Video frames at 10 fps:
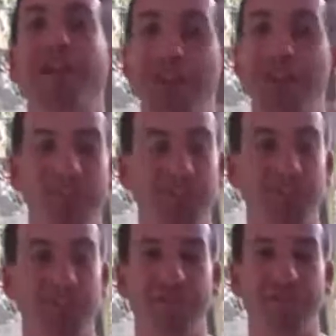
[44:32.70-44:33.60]
introduce you
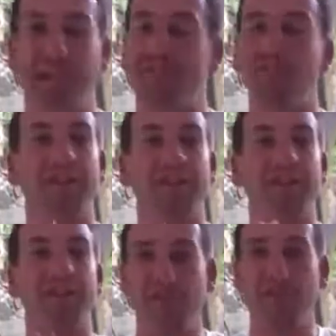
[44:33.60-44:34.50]
to Vick for like
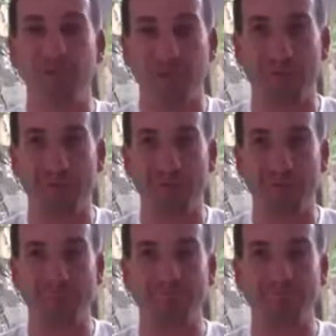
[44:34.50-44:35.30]
3 to 4 minutes,